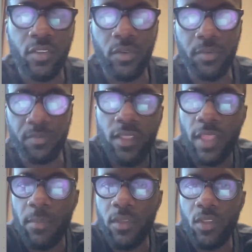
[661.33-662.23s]
So
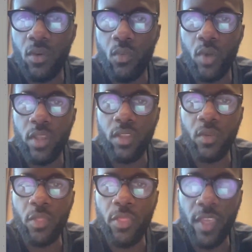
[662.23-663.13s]
let me know what
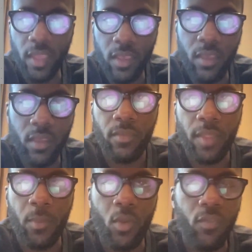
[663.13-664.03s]
you think.
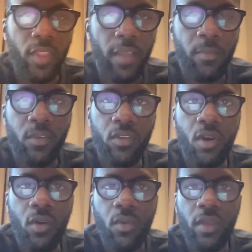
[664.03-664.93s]
Let me know if you'd like me to
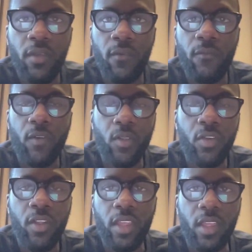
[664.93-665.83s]
go
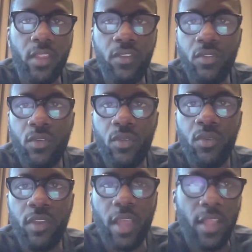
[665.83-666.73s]
further into
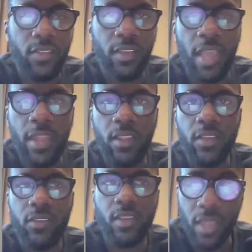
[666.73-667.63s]
the content
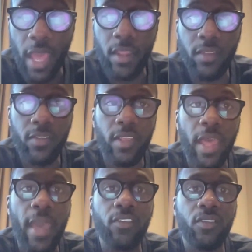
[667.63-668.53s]
catalyst. Catalyst is
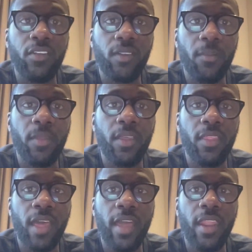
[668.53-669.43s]
actually something
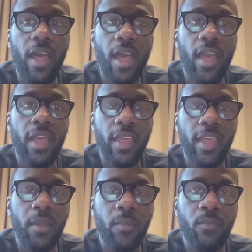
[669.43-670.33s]
that I
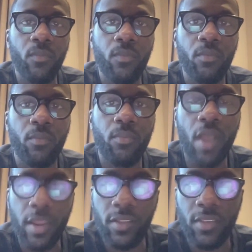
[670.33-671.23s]
am
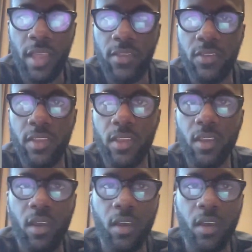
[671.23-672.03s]
productizing